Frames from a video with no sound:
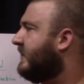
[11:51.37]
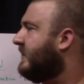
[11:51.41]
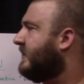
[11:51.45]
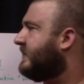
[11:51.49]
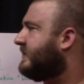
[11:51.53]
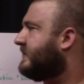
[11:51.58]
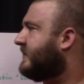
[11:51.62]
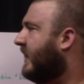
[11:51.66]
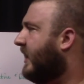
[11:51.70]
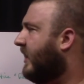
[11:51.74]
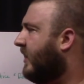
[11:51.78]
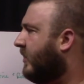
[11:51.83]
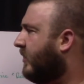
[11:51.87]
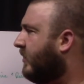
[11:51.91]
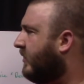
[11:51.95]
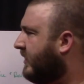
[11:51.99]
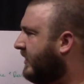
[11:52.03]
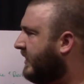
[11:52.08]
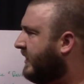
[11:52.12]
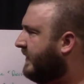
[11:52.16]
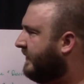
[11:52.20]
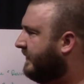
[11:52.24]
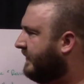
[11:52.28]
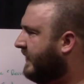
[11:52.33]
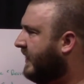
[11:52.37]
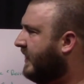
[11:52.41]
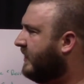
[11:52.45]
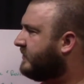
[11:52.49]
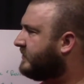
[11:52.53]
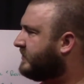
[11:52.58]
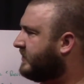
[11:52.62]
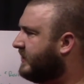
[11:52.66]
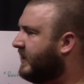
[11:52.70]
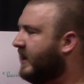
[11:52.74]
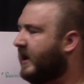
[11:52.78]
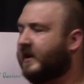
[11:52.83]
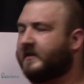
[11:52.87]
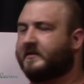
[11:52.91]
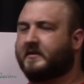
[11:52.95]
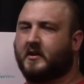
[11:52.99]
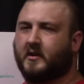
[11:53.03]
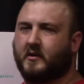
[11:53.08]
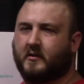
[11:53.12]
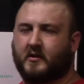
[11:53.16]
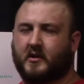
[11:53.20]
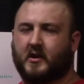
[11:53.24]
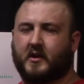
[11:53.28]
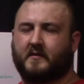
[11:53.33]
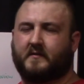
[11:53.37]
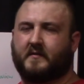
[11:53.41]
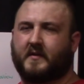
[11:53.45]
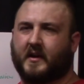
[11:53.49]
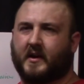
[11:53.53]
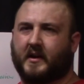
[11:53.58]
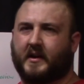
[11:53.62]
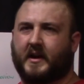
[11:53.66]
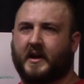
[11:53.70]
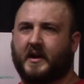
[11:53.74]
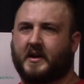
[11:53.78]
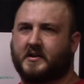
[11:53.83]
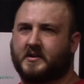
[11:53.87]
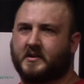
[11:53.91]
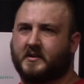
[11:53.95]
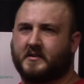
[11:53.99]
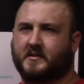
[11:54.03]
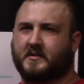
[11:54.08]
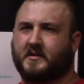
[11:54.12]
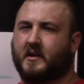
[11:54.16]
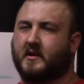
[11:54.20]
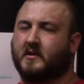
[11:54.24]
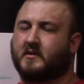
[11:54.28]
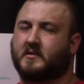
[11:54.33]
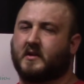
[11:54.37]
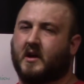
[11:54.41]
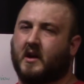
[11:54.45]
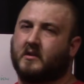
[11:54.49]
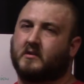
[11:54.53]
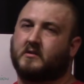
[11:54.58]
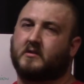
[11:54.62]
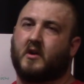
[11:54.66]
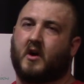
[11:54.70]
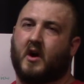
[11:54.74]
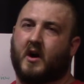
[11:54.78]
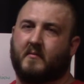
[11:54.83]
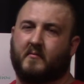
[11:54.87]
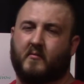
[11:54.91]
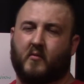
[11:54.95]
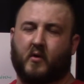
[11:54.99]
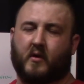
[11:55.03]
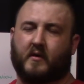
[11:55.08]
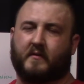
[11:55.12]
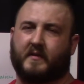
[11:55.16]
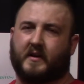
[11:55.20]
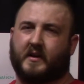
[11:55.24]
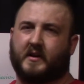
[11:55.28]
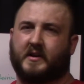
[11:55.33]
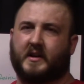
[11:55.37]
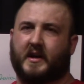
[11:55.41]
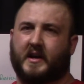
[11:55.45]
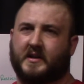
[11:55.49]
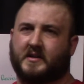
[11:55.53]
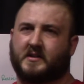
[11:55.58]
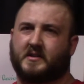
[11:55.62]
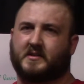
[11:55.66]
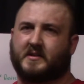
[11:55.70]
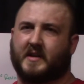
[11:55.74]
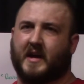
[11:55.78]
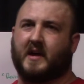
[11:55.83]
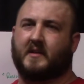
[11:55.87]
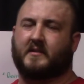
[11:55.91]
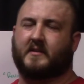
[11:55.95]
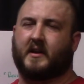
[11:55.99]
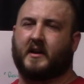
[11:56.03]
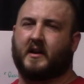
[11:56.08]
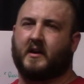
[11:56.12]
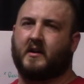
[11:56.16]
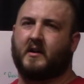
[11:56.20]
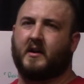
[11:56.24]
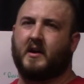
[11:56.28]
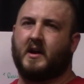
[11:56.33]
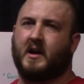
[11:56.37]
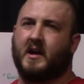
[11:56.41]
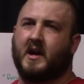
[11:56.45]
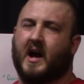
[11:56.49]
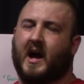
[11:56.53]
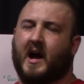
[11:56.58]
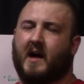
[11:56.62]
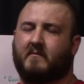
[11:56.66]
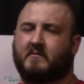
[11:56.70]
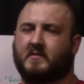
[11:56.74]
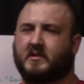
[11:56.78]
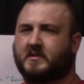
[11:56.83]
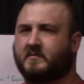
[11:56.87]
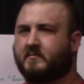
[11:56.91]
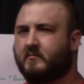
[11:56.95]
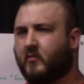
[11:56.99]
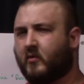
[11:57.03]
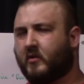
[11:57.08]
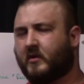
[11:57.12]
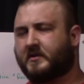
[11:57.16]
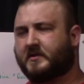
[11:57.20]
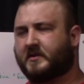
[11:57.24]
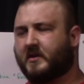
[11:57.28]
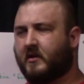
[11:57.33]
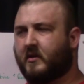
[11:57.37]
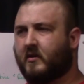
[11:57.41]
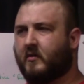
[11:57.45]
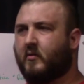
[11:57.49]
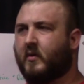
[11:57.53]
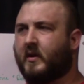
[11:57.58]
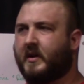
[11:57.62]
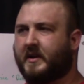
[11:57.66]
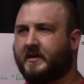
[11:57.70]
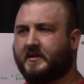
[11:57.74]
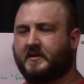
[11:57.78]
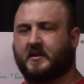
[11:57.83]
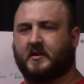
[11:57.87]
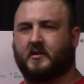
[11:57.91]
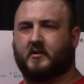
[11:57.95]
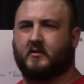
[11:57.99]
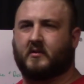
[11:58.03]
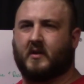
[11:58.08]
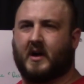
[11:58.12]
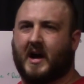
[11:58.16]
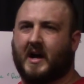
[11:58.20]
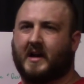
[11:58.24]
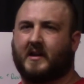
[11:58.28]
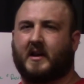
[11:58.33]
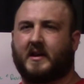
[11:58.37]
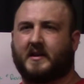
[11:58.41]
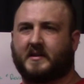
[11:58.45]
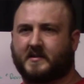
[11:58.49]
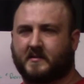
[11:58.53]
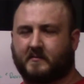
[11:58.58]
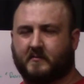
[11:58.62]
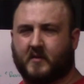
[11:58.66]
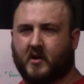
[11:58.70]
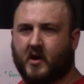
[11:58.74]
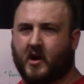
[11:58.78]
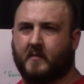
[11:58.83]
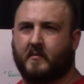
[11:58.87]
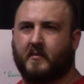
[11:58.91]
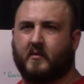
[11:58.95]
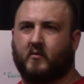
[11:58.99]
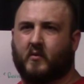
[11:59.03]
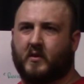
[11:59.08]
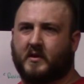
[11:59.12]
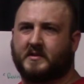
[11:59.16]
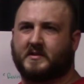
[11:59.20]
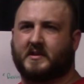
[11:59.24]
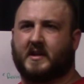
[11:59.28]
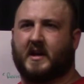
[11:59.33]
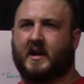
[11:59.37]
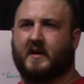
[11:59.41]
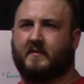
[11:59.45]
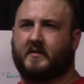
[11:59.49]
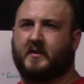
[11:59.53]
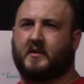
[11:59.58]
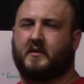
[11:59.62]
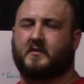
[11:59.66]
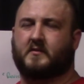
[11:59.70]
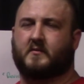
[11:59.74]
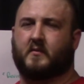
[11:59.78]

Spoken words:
So those are kind of two good variations. There's a lot more variations out there. I'm just more so wanting to highlight some common ones that I've used